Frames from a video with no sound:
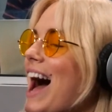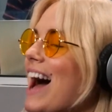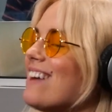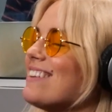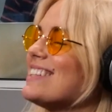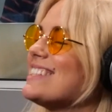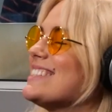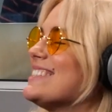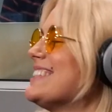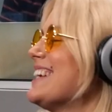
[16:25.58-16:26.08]
Like. I
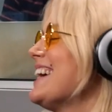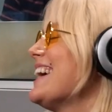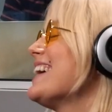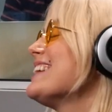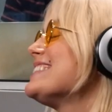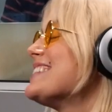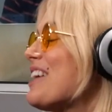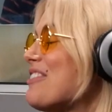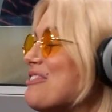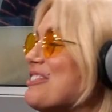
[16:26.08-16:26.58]
would say,
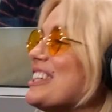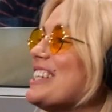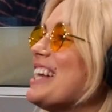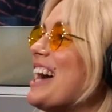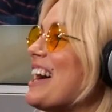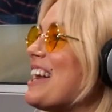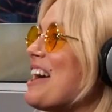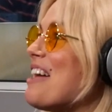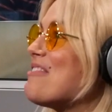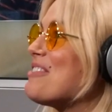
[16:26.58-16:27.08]
definitely
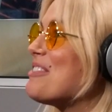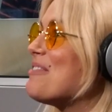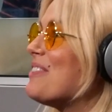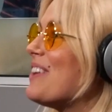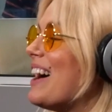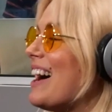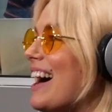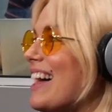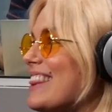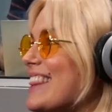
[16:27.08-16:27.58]
not ever,
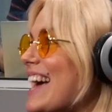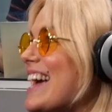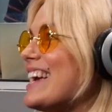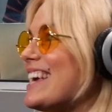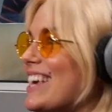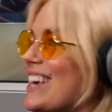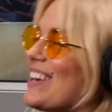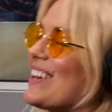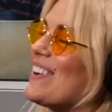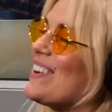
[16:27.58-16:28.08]
but
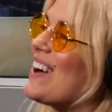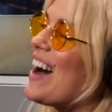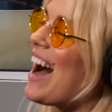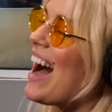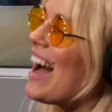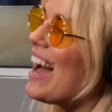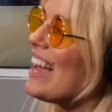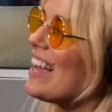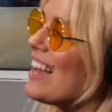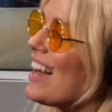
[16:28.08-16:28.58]
thank you.
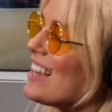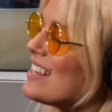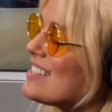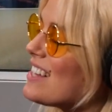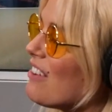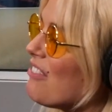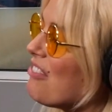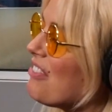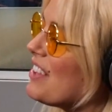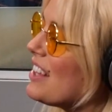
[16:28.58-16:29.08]
I, I
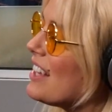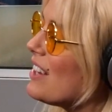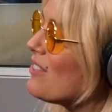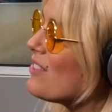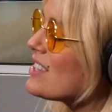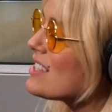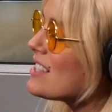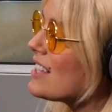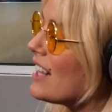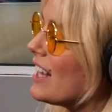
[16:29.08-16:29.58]
definitely
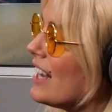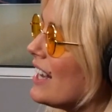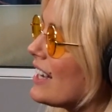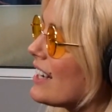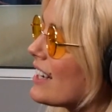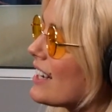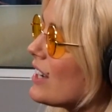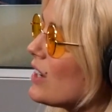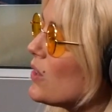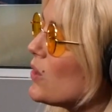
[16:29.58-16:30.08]
was
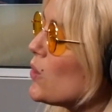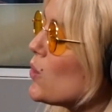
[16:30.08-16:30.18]
like,